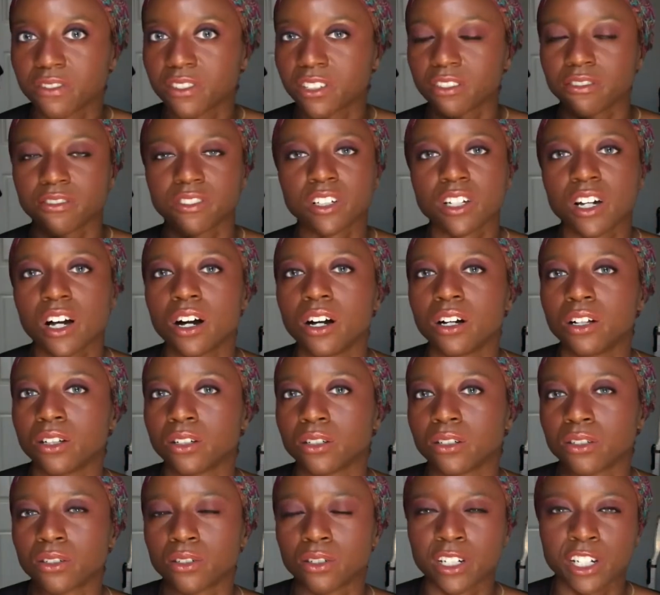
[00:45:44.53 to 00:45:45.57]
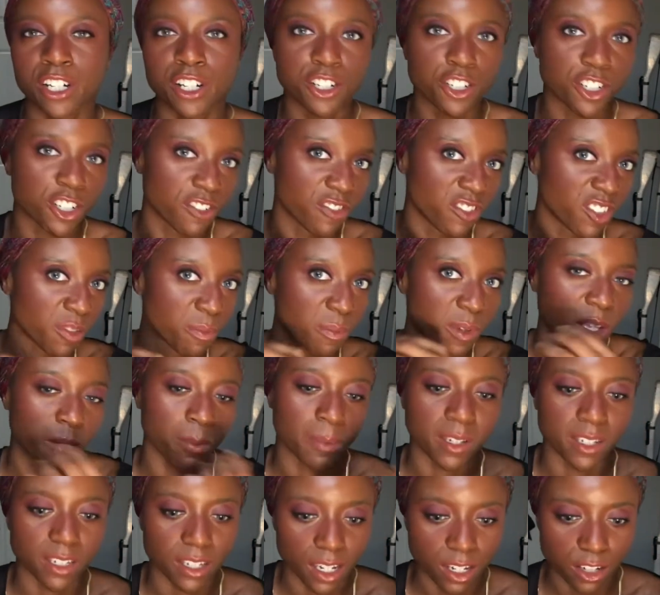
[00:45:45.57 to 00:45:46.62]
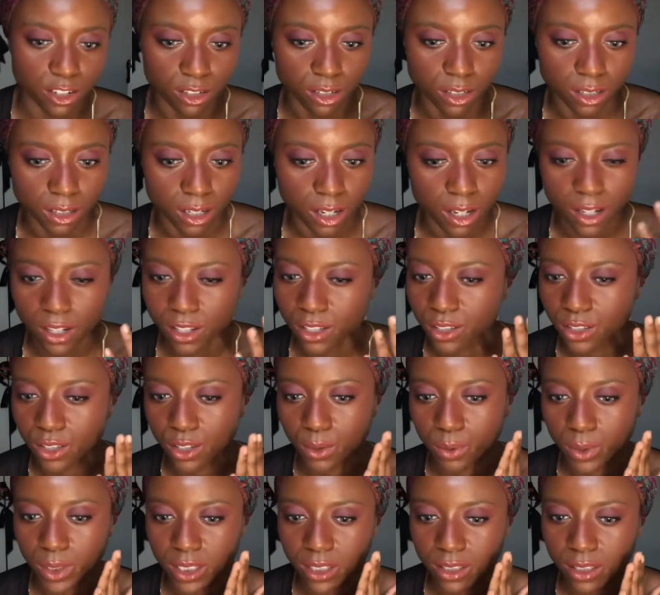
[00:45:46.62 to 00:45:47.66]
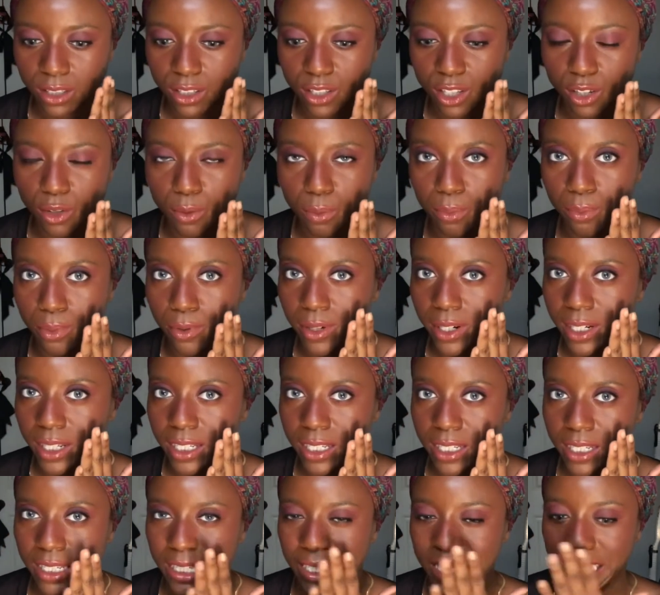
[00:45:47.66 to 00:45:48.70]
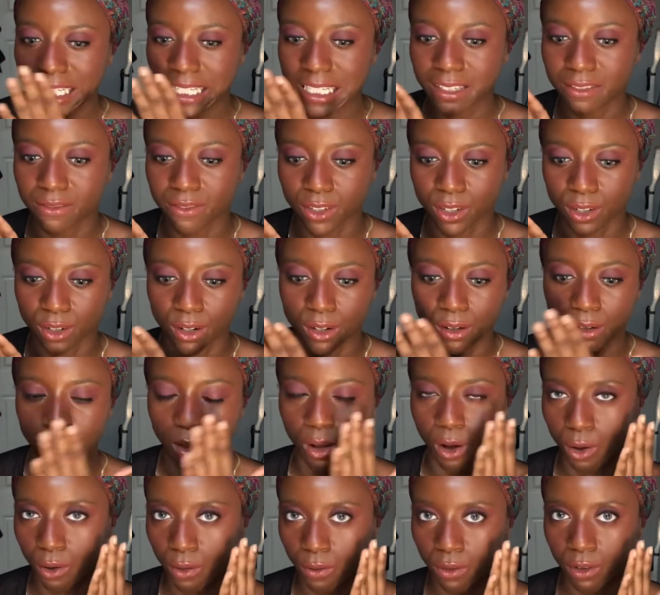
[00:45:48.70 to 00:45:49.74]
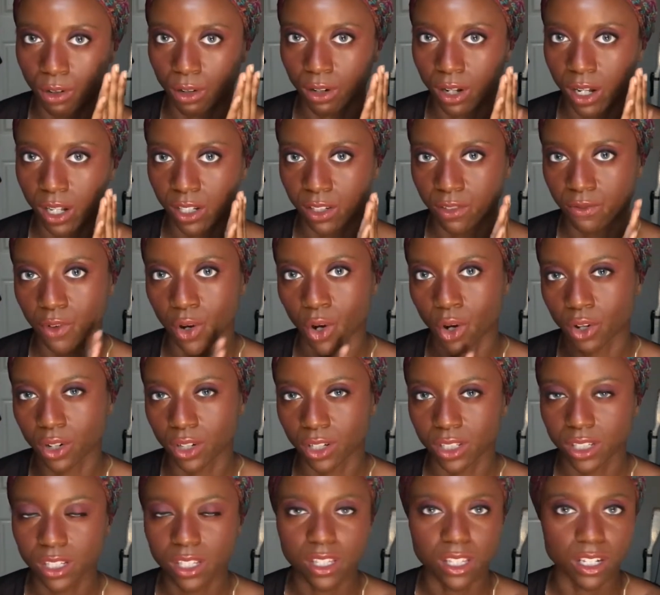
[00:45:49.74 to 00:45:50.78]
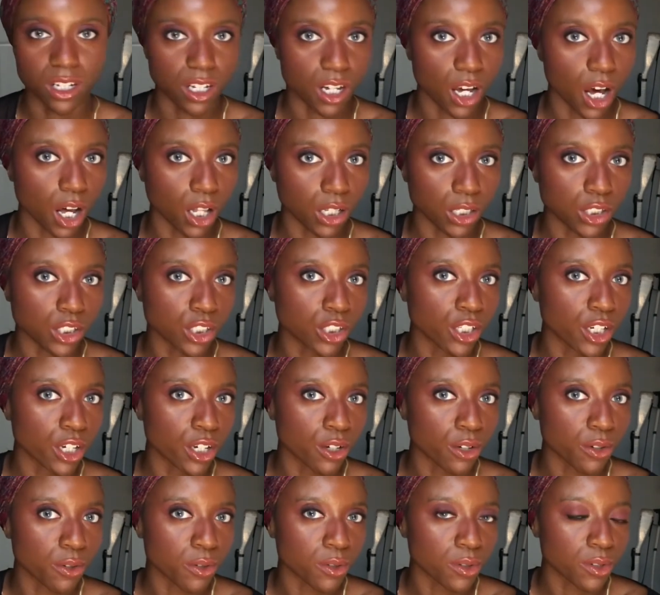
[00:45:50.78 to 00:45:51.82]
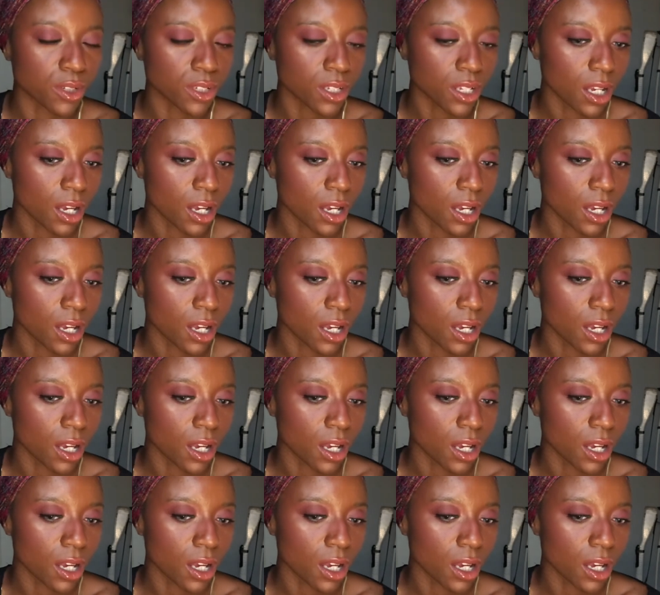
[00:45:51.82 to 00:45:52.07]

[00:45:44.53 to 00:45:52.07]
of color or any shift of pigmentation. So it's still pretty even all over as far as the color goes.